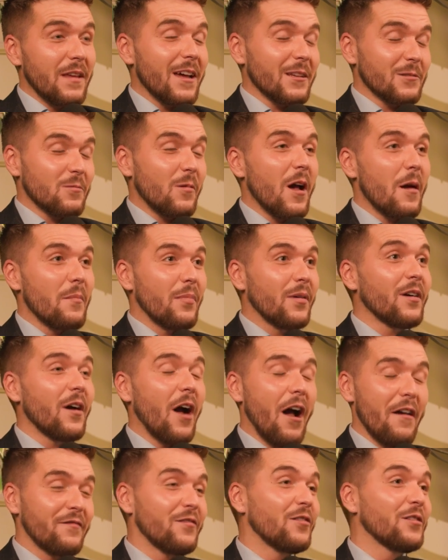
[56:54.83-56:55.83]
me, that's why
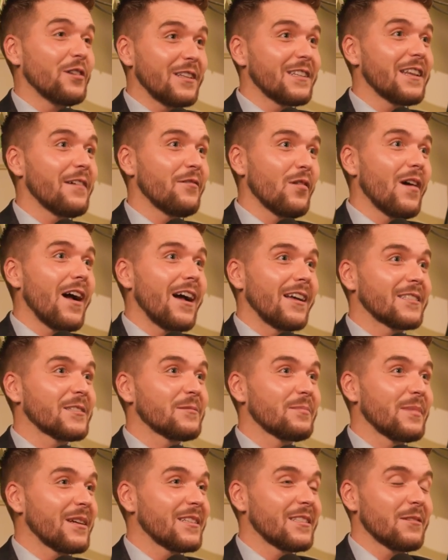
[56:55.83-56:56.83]
I thought you'd never
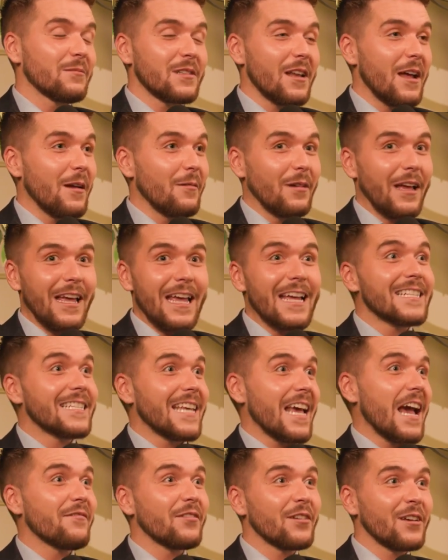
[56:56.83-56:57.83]
ask, because it was like,
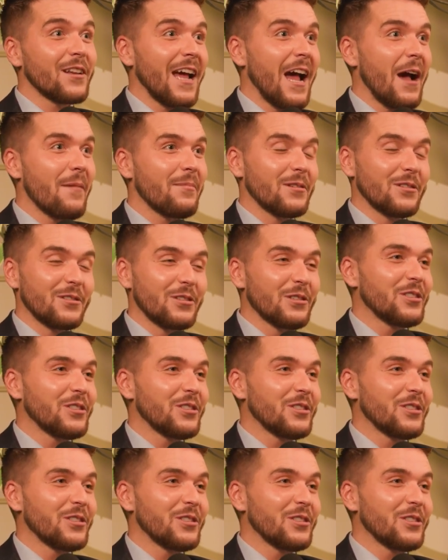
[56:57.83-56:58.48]
is it ever going to happen?